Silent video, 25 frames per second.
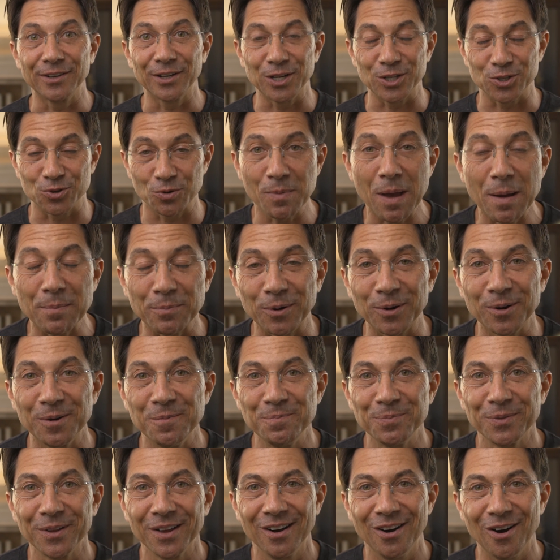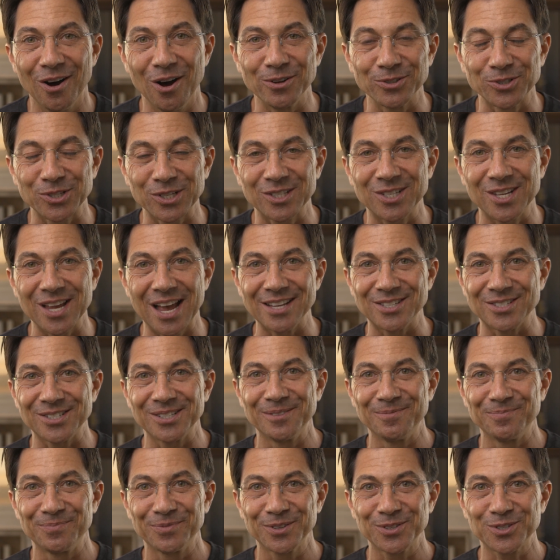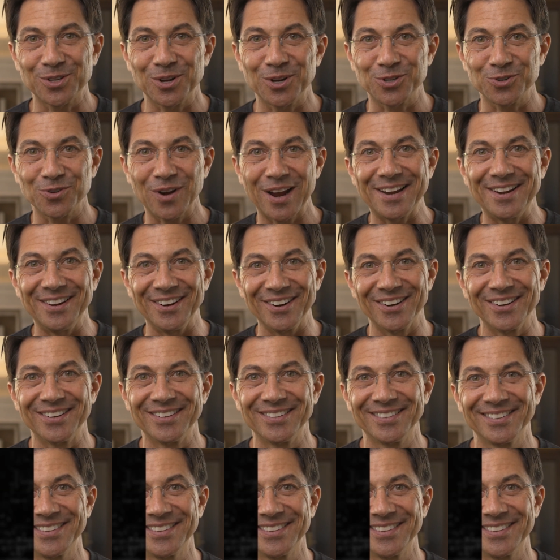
Because remember, all success starts right here.